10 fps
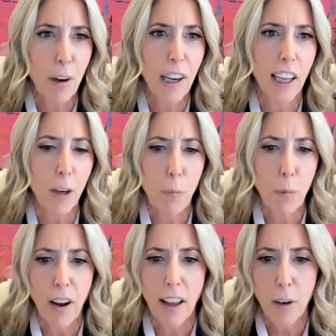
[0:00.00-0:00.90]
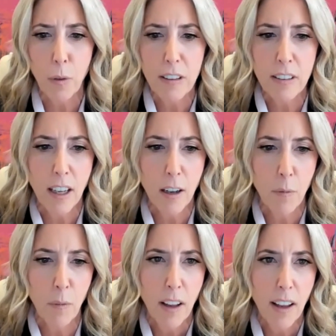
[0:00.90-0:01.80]
breaking bread with
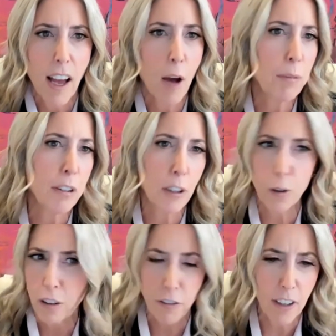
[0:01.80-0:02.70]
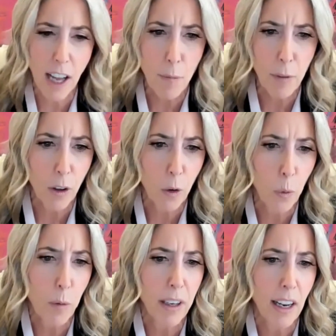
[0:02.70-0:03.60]
some absolutely phenomenal
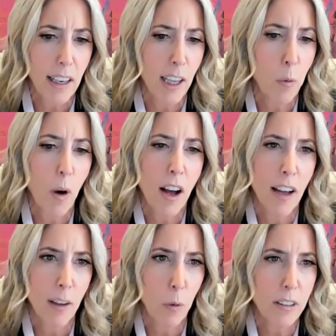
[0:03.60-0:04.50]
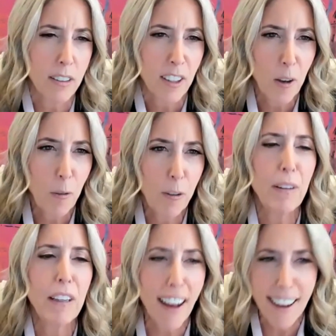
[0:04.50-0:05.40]
women at EY was
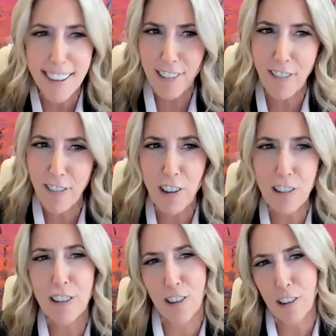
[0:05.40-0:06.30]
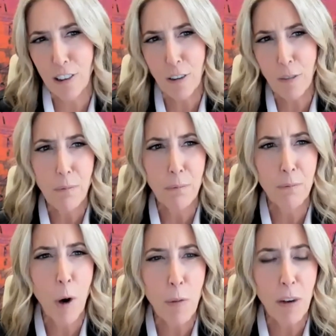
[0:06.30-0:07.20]
beyond a full circle
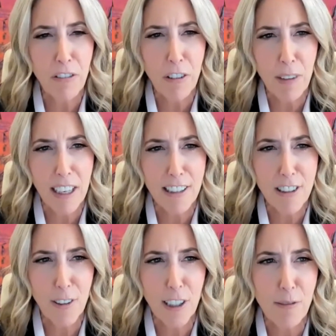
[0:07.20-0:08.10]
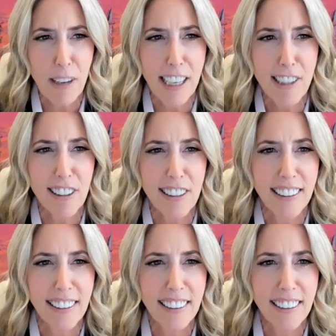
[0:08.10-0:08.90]
moment for me, as you can imagine.